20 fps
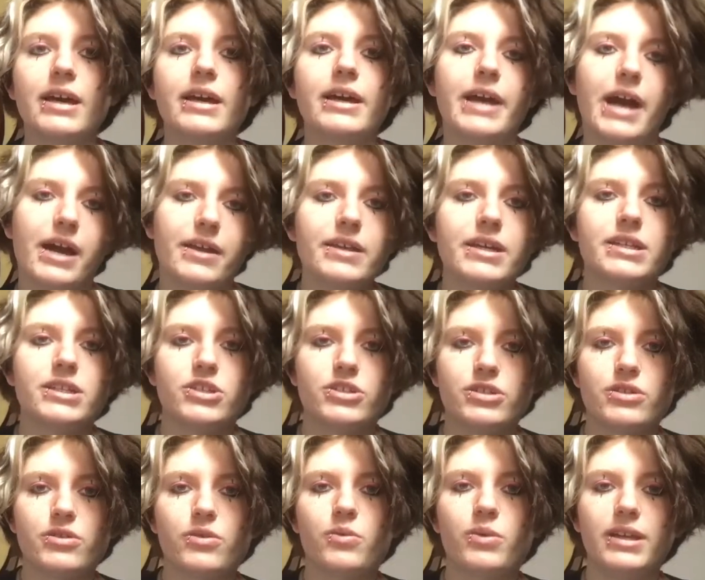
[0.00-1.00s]
I think it's just
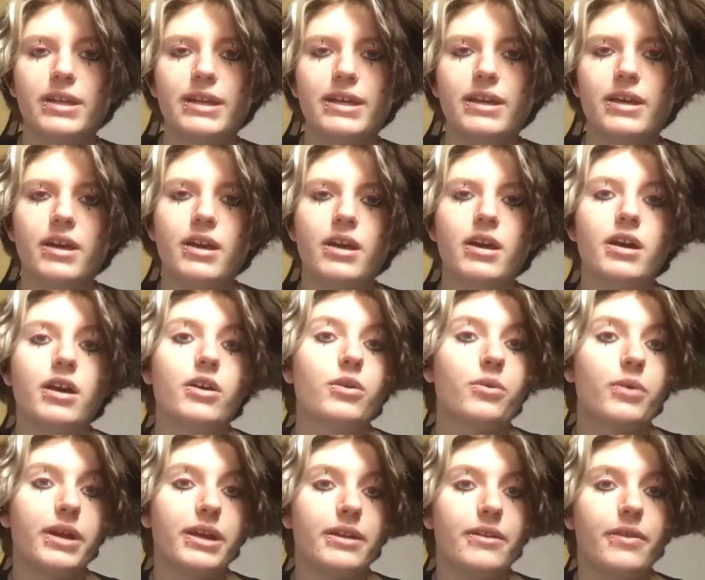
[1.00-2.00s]
a really
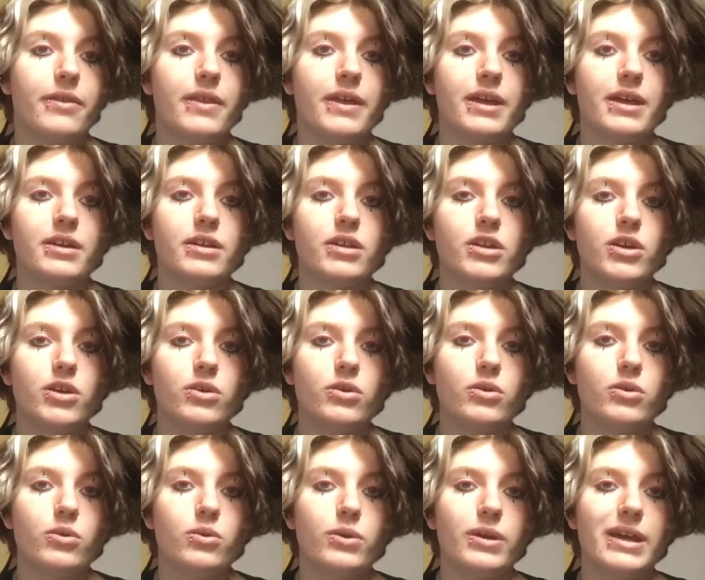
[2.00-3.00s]
great thing
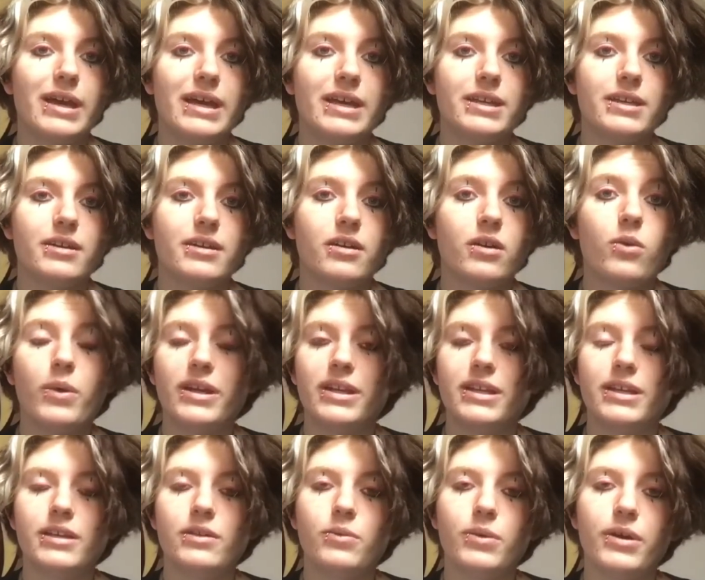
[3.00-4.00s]
to get
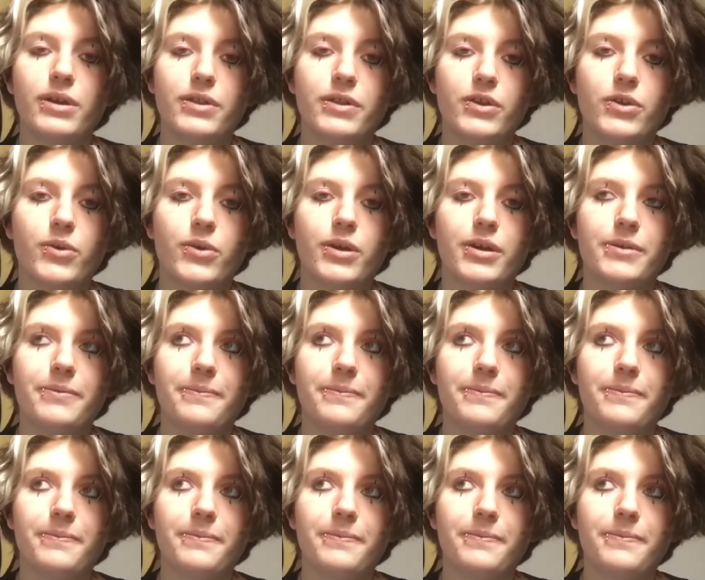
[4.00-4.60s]
acquainted with your